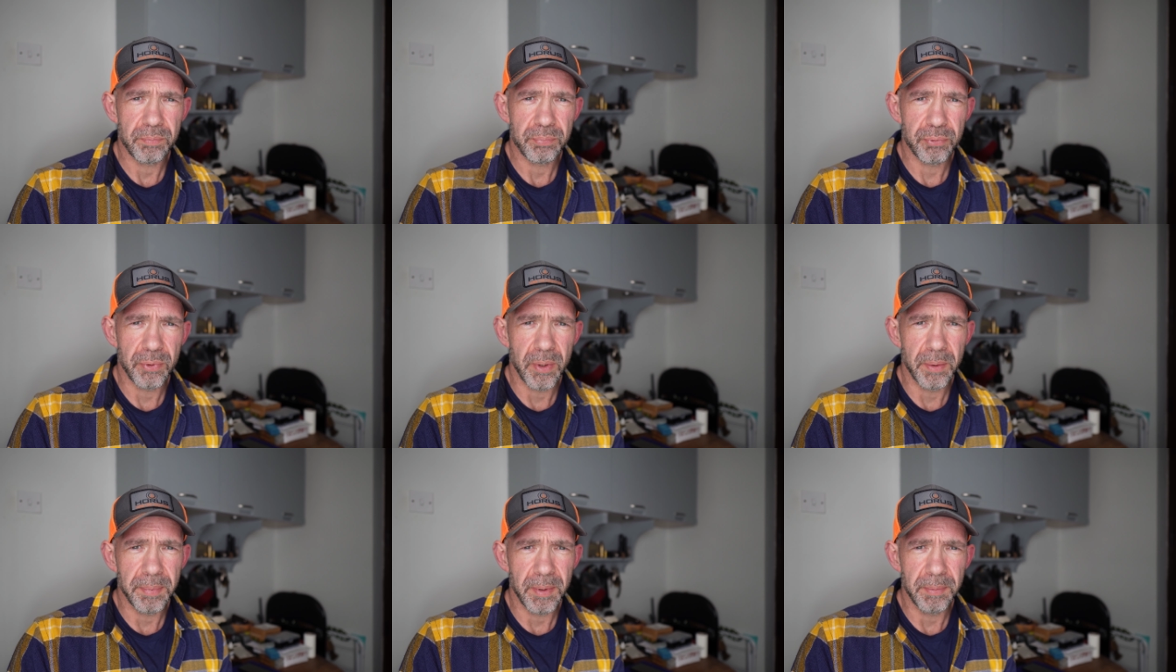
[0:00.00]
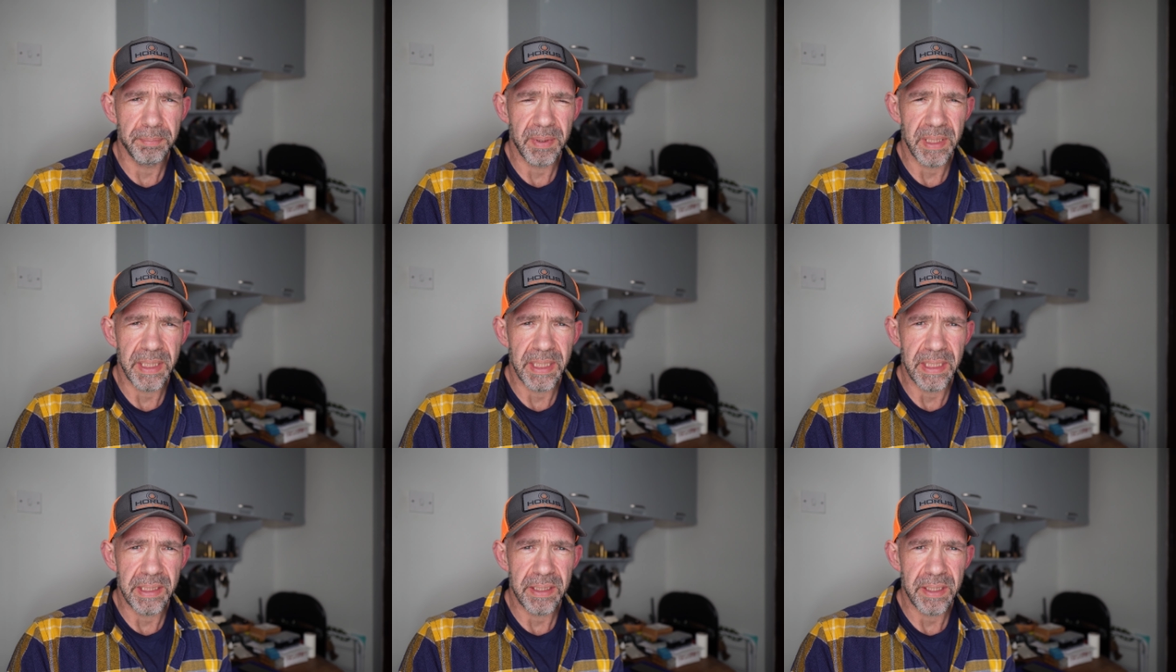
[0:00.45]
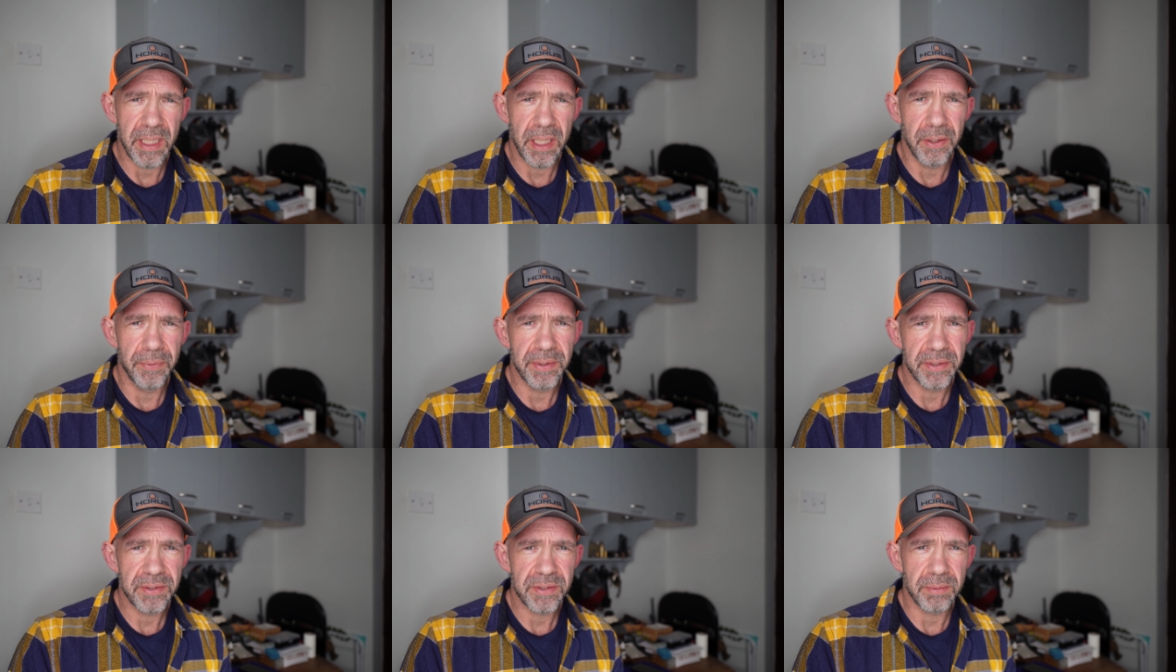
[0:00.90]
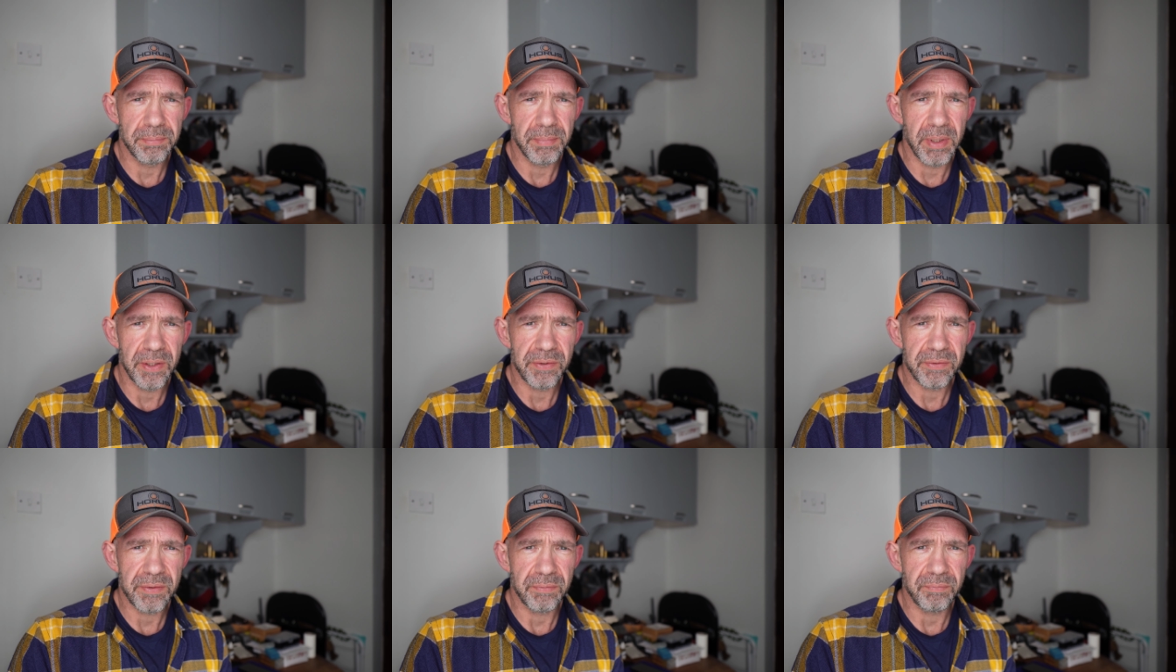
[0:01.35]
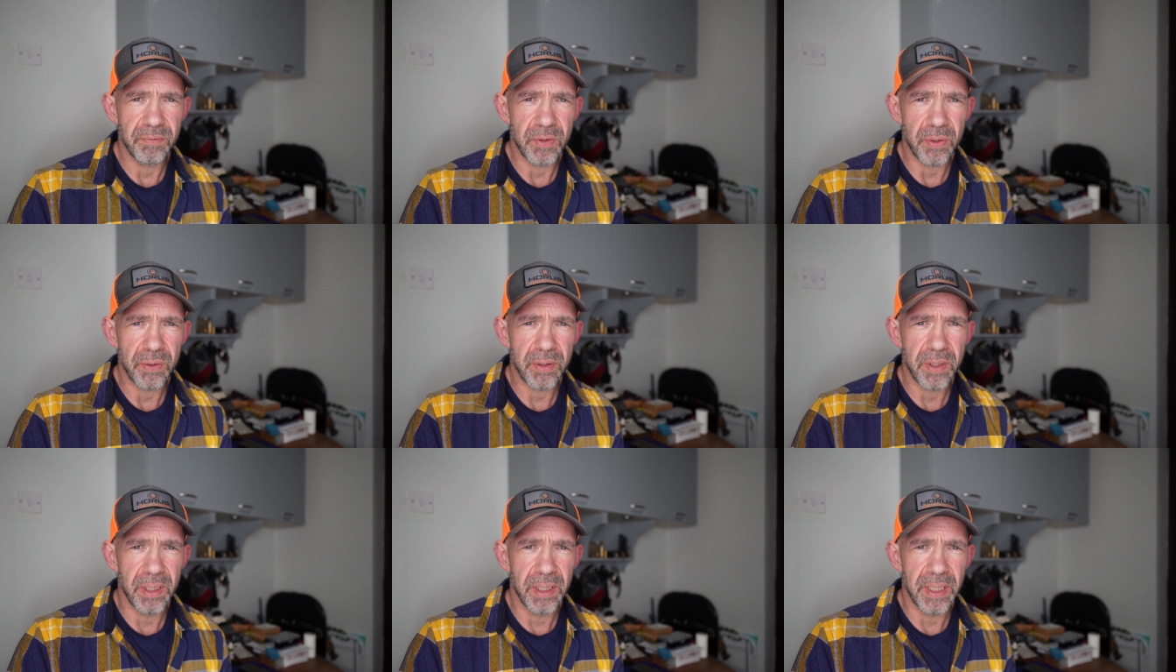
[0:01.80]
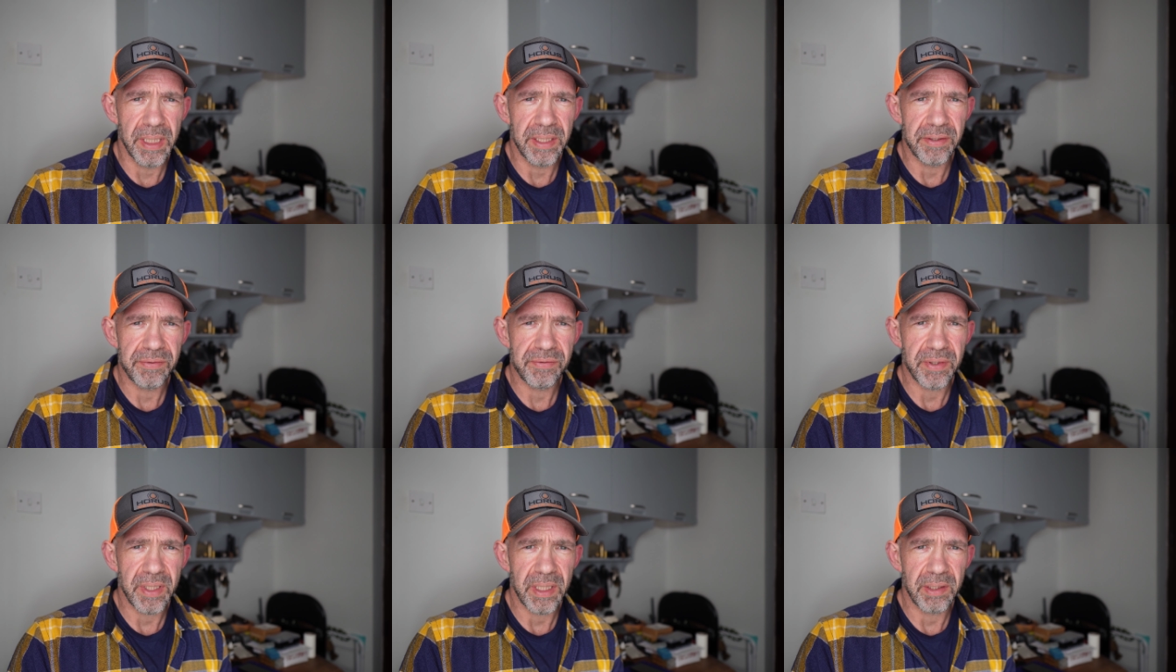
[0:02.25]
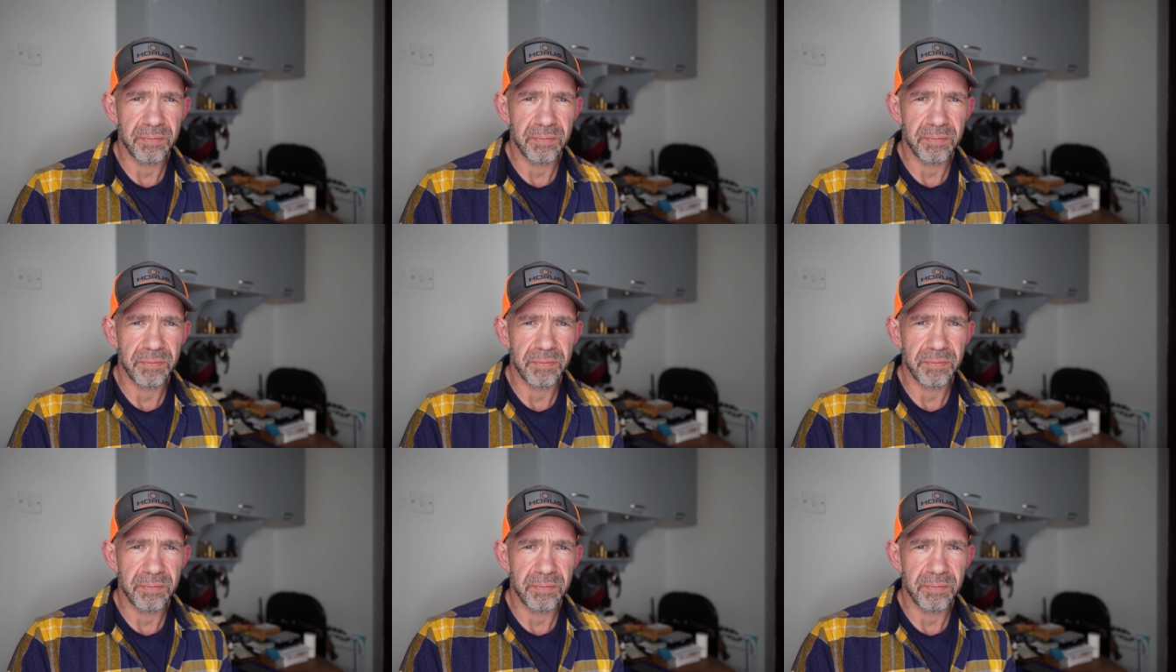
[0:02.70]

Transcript: probably known to most of you guys